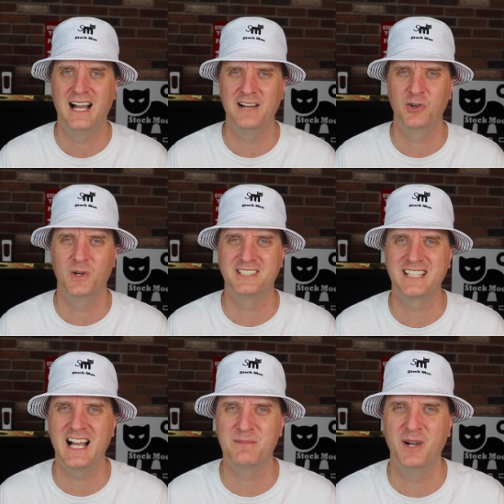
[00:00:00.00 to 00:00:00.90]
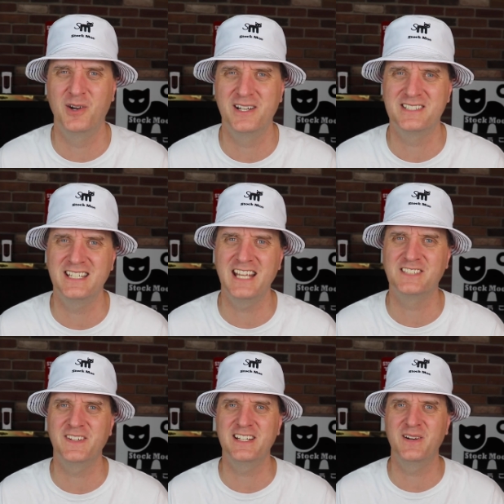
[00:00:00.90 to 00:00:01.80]
Hi everyone, Stock Moe here.
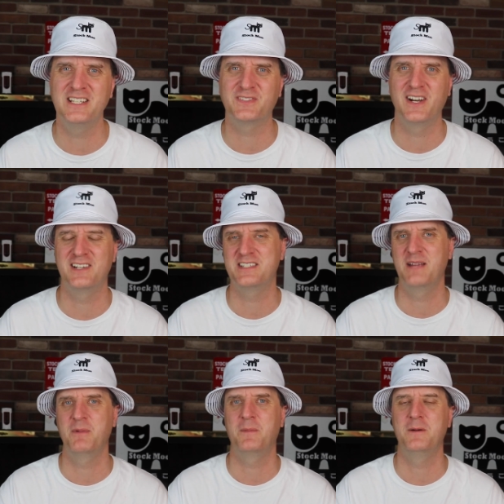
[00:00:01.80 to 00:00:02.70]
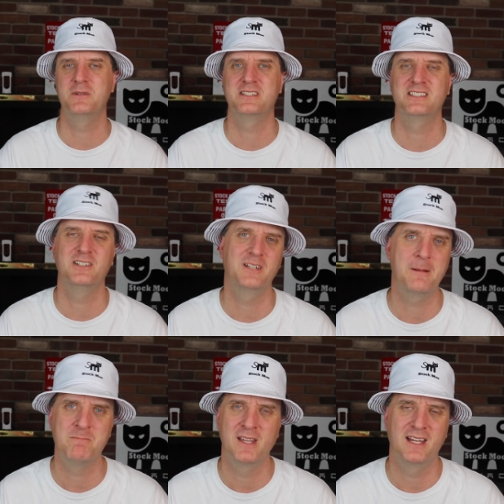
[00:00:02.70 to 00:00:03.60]
Today's video is for entertainment purposes
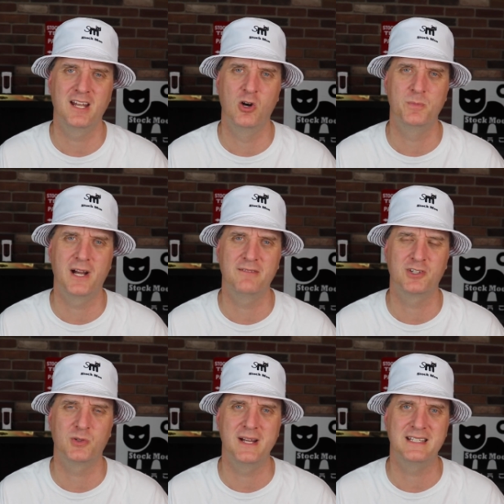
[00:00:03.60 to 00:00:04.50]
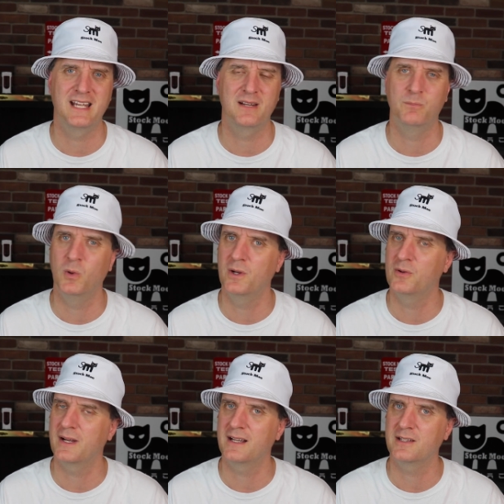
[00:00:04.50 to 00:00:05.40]
only, and I hope you're having a great day. Boy,
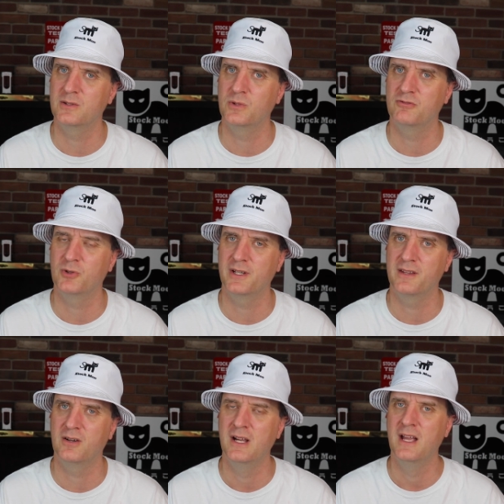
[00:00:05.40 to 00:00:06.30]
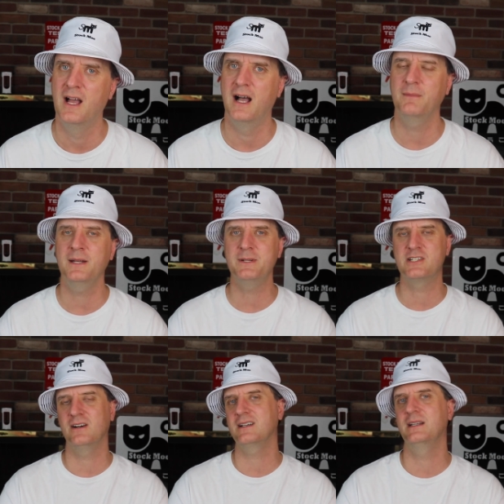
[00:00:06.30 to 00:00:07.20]
do I got a good one for you though. I'm gonna be
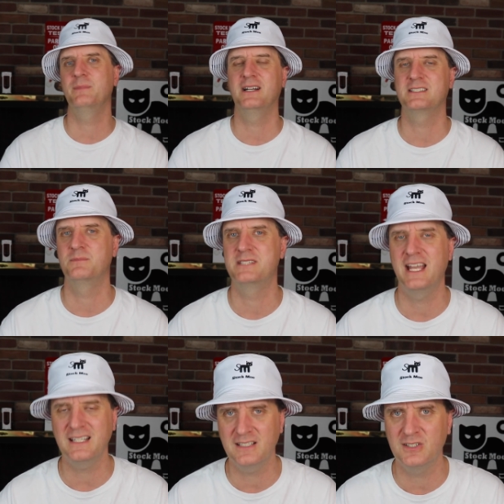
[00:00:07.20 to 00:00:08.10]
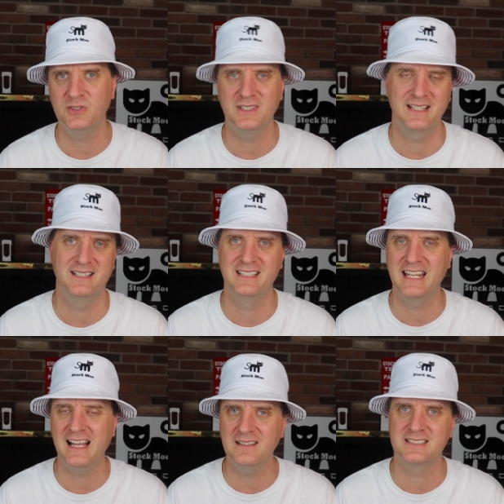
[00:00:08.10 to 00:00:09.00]
talking about some technical
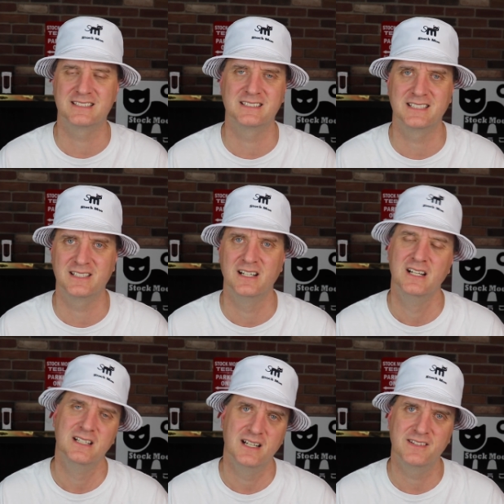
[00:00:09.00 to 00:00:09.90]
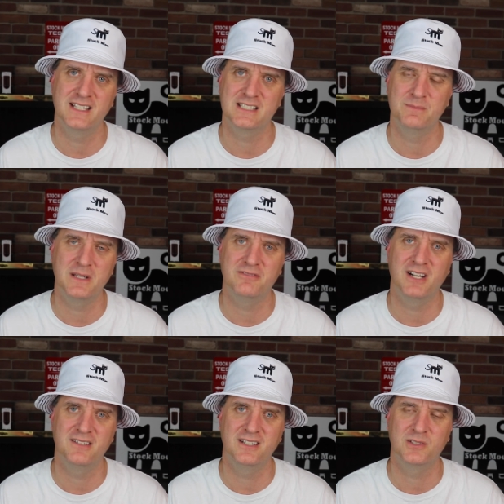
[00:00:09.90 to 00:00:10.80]
analysis here of the S&P
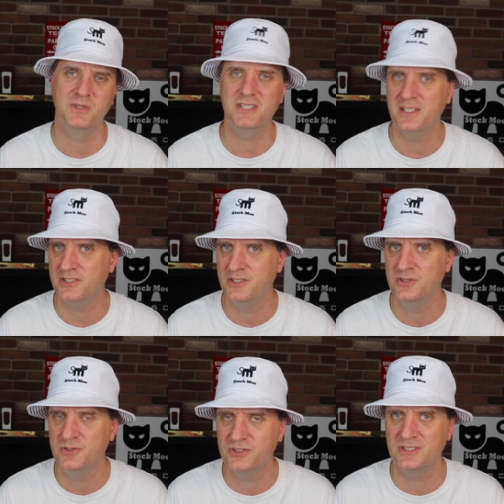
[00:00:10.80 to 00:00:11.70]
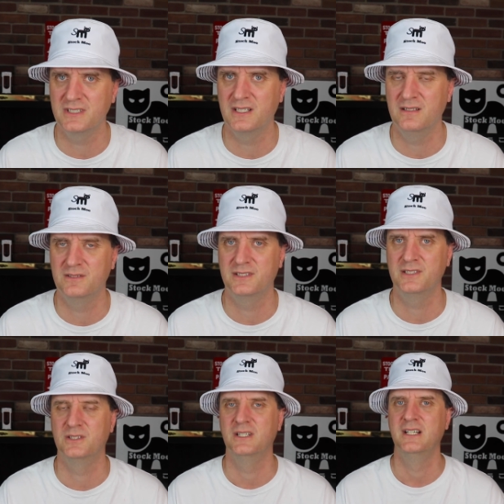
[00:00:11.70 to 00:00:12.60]
500, which I usually don't
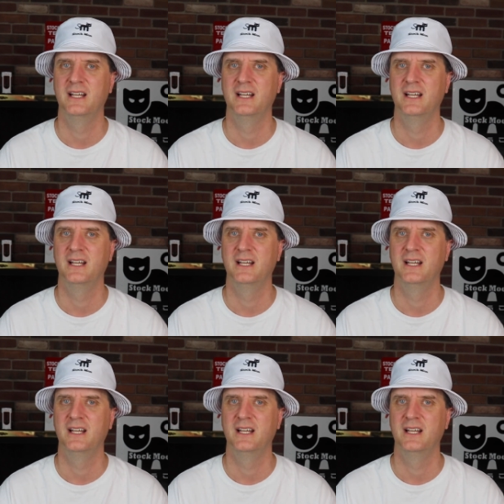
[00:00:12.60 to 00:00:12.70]
do.